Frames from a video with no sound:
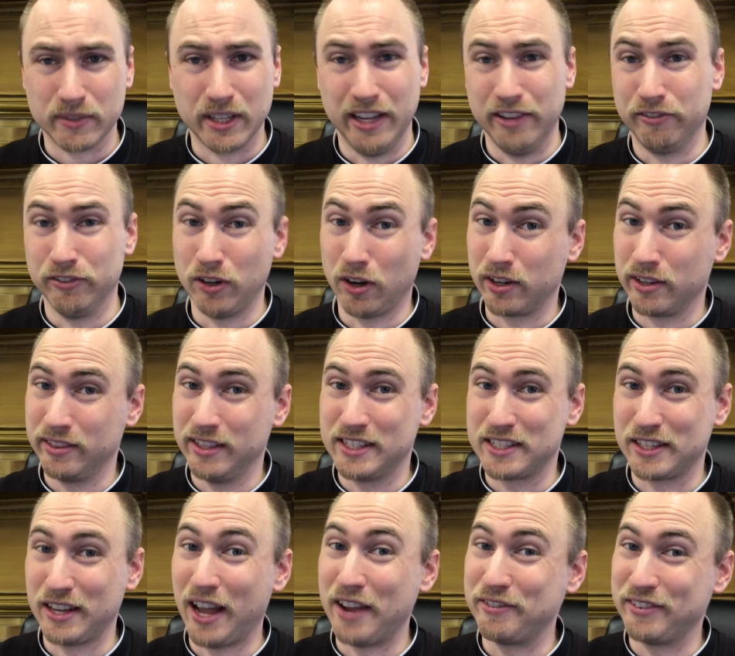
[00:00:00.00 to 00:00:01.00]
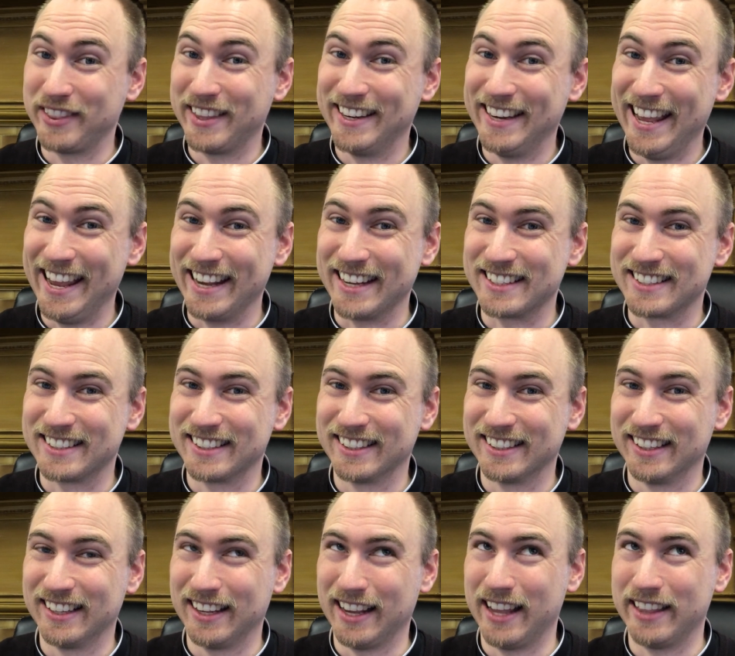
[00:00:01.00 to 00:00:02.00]
if not in this life, in the next.
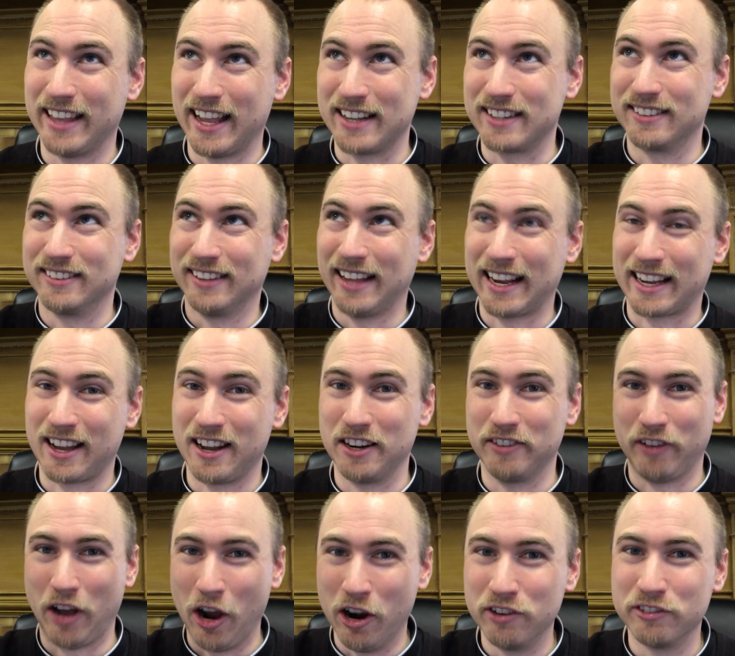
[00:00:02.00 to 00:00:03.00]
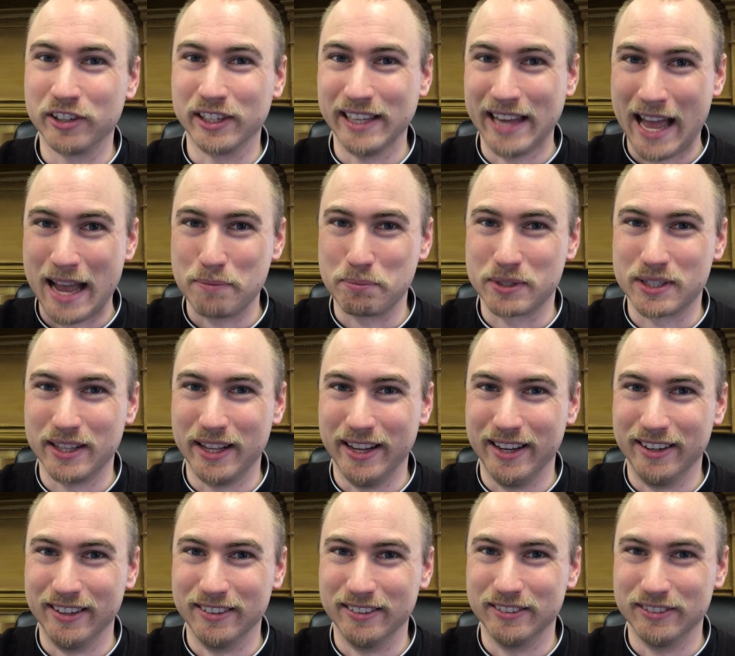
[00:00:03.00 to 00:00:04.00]
And that kind of overlaps
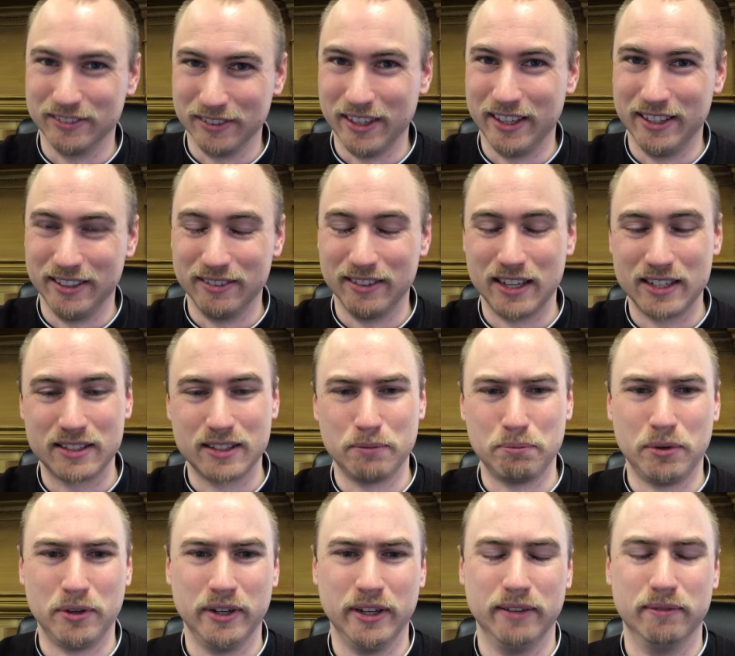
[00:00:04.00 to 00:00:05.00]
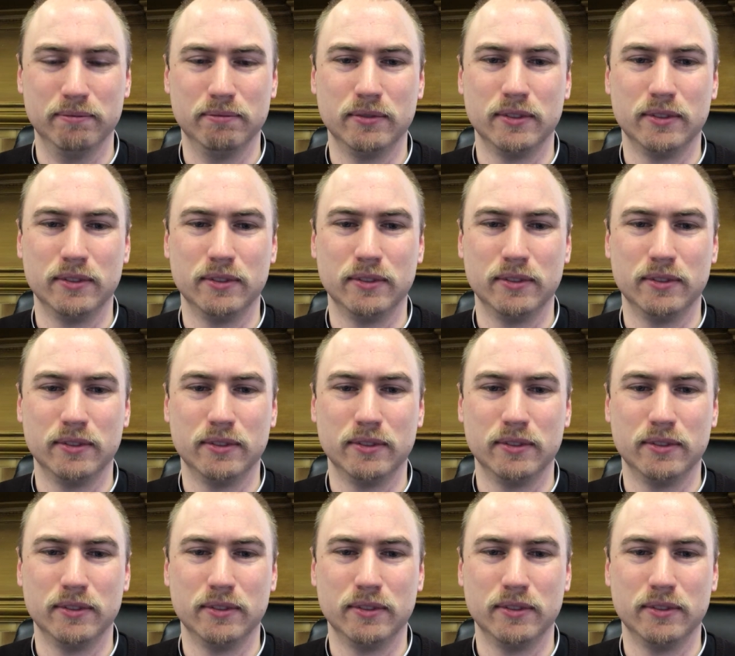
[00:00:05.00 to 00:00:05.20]
then, right? That's the point.